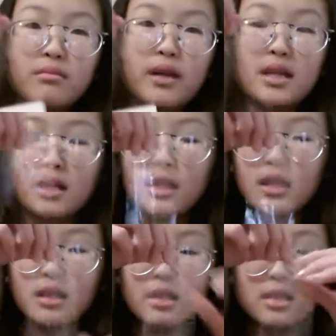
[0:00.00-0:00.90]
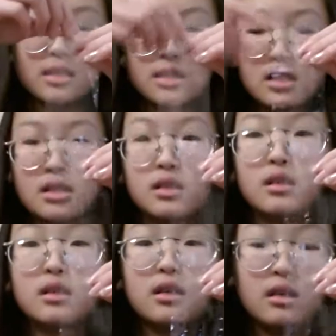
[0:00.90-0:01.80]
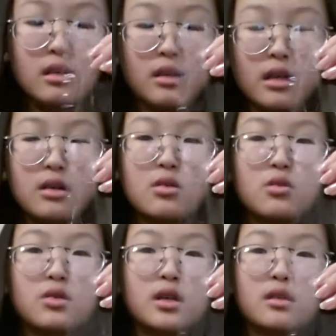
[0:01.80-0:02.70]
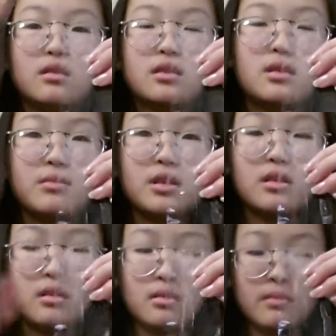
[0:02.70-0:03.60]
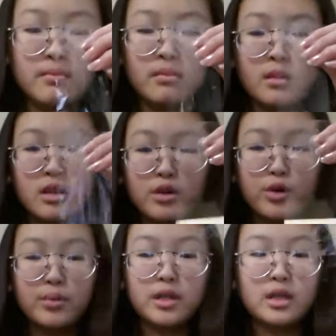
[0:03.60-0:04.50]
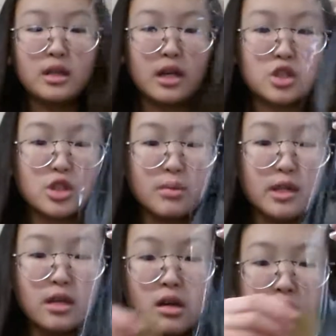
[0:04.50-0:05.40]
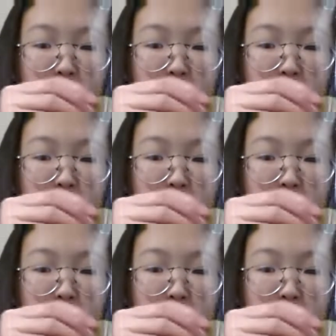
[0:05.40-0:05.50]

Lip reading: Make it like this. Get a coin or something. Open it extra big.